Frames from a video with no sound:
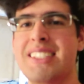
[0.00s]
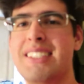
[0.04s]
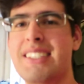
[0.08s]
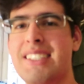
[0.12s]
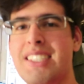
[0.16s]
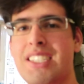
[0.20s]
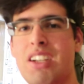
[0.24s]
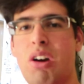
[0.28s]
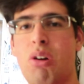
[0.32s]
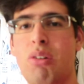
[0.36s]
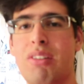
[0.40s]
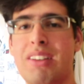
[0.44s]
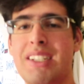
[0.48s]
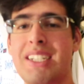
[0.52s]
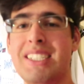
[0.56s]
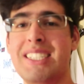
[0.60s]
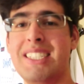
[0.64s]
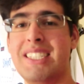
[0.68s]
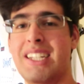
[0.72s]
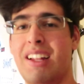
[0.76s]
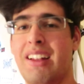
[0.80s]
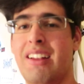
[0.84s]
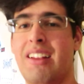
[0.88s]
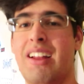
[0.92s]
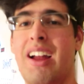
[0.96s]
So there's
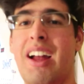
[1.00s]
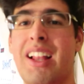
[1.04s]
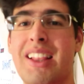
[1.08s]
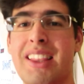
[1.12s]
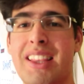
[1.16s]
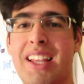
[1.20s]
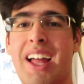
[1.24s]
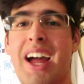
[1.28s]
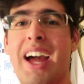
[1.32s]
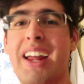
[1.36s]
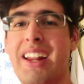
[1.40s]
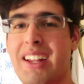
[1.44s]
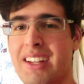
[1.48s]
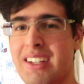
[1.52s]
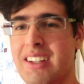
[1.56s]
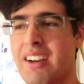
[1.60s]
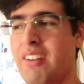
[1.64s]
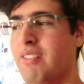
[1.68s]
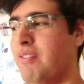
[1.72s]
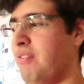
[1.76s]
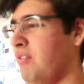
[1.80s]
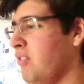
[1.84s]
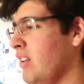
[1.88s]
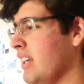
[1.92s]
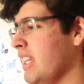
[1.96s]
still a lot
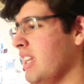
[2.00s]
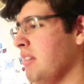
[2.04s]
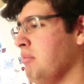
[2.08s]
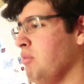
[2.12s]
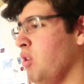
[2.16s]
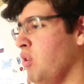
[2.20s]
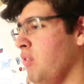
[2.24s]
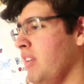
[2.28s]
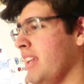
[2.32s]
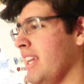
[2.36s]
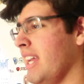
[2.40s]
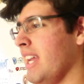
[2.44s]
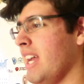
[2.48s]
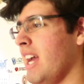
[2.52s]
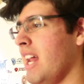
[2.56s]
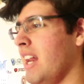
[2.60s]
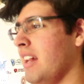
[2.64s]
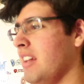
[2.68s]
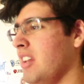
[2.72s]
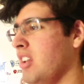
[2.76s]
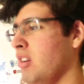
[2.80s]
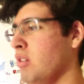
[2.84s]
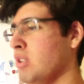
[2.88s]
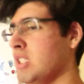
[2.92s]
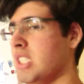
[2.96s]
of freaking moving I gotta
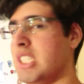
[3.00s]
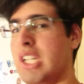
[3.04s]
do.